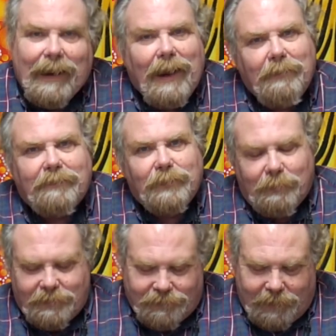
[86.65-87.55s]
however you
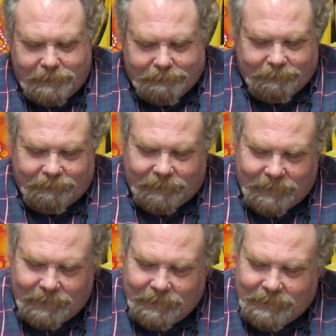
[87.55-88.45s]
want to say it.
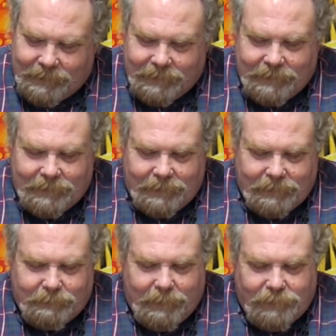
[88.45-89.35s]

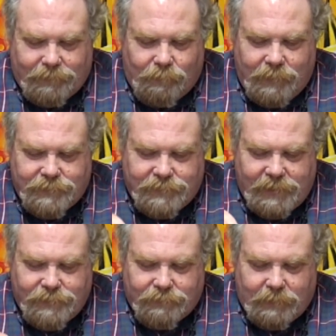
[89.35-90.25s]
Depends on which
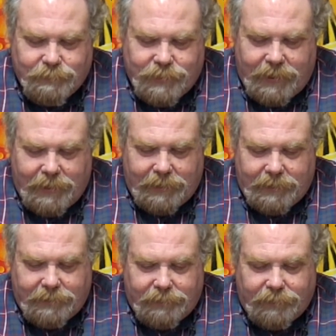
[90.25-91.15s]
teacher I'm channeling
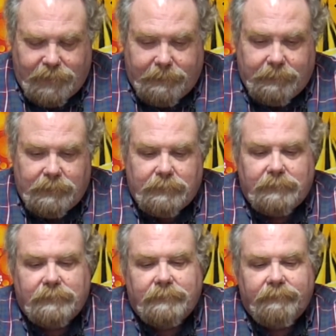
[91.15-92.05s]
at the time.
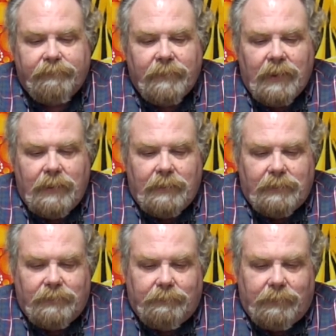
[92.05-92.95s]

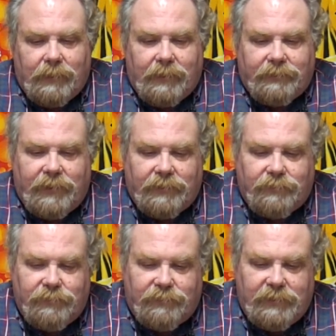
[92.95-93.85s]
I'm going to take
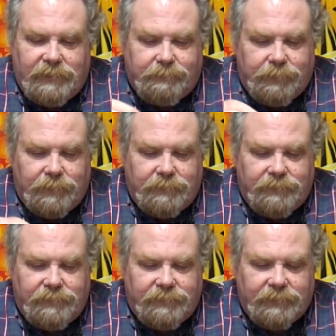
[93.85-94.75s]
2
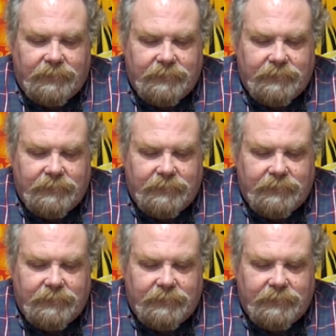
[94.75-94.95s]
teaspoons